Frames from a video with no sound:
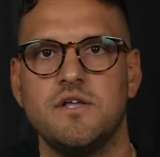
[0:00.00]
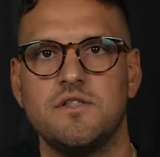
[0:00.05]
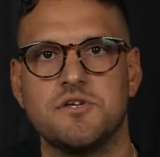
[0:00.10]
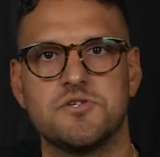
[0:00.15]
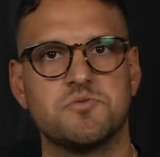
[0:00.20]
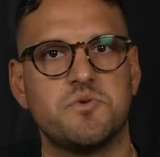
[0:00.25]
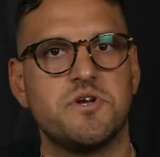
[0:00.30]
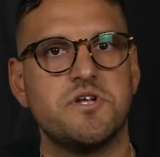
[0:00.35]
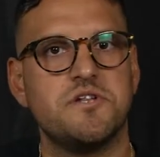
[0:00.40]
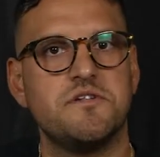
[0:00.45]

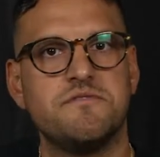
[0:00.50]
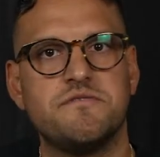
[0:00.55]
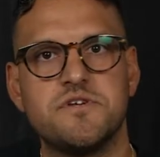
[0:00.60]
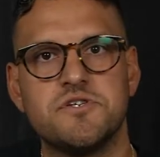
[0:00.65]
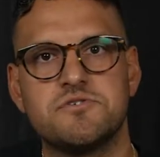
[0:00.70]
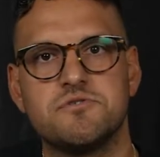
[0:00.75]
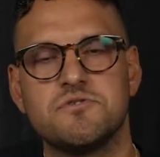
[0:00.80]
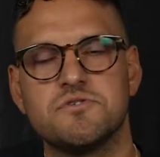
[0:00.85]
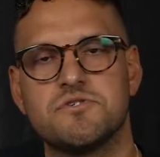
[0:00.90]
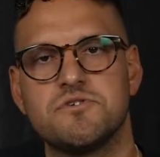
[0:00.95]
There's one
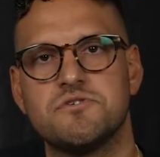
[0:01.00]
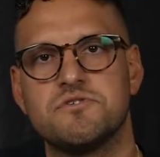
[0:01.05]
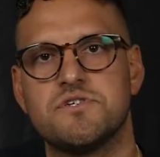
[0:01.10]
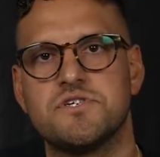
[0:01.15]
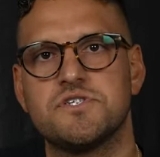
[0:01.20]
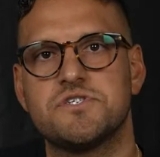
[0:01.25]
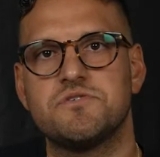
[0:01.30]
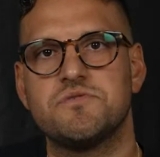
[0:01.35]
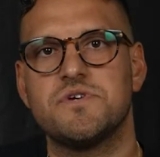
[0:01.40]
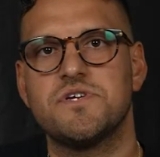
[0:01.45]
individual in church
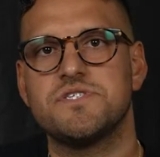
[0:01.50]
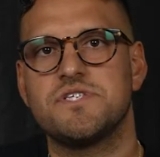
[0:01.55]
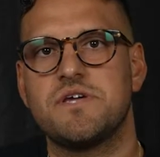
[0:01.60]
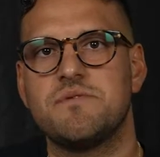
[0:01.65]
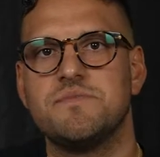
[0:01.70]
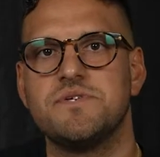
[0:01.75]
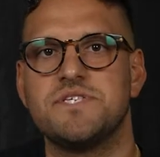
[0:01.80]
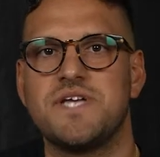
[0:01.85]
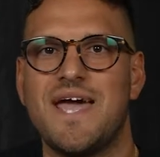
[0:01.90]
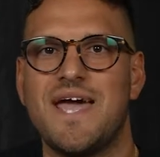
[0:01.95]
history, his name is